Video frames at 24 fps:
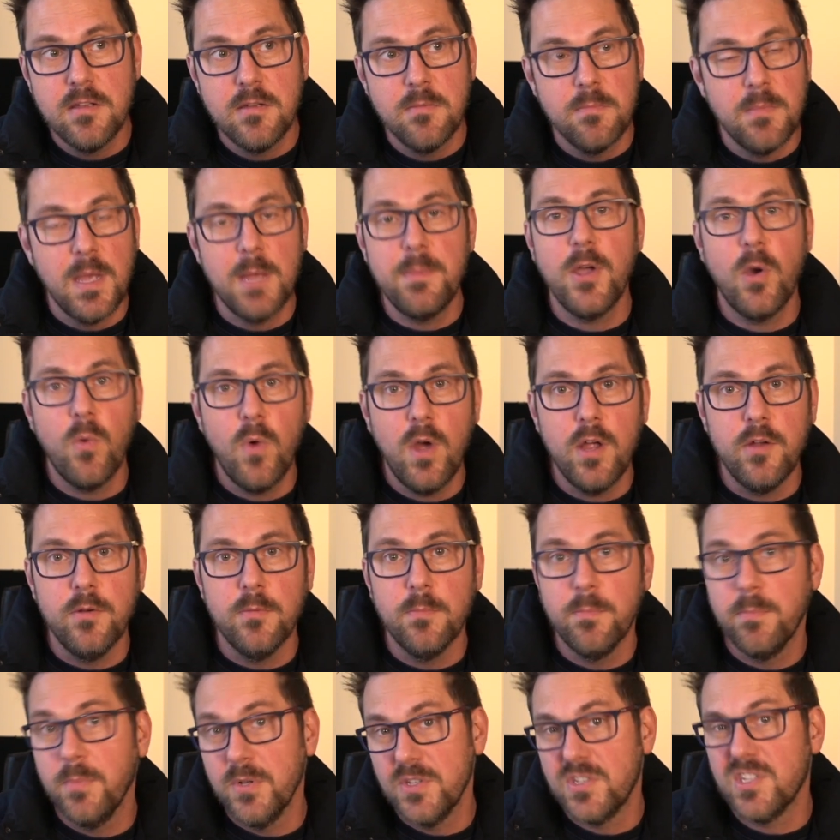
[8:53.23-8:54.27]
Maybe I
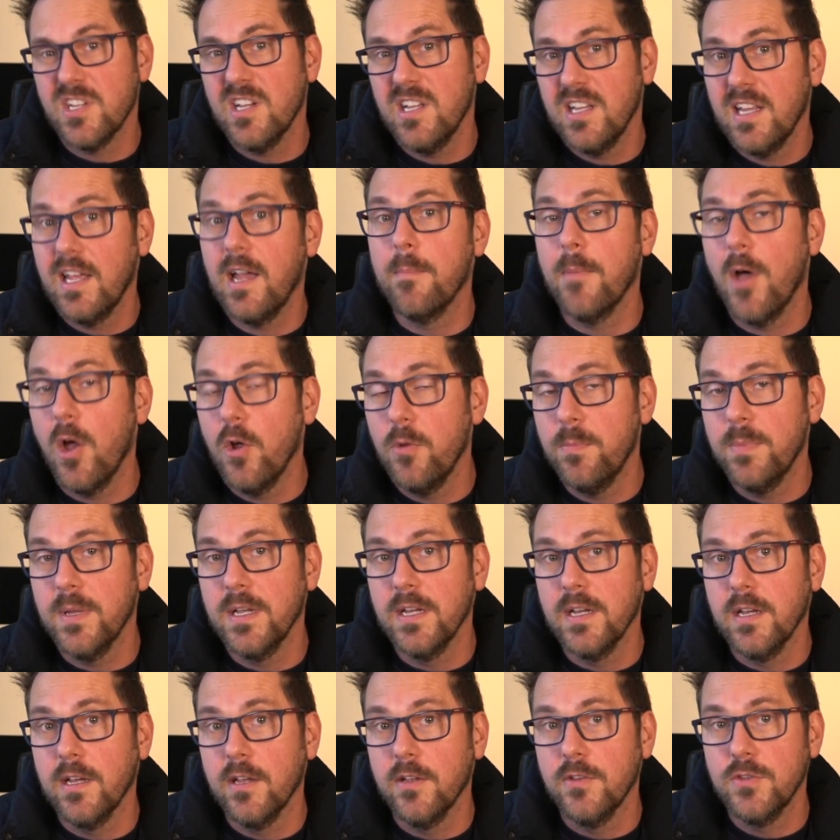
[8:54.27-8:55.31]
won't, but certainly I'm
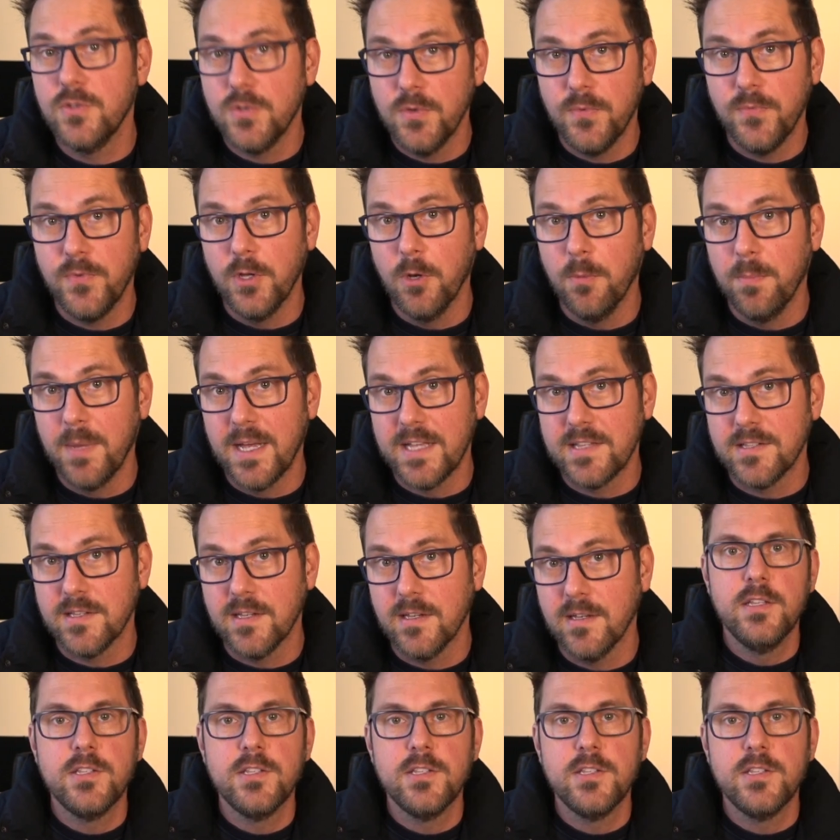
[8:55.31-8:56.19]
hoping to feel better.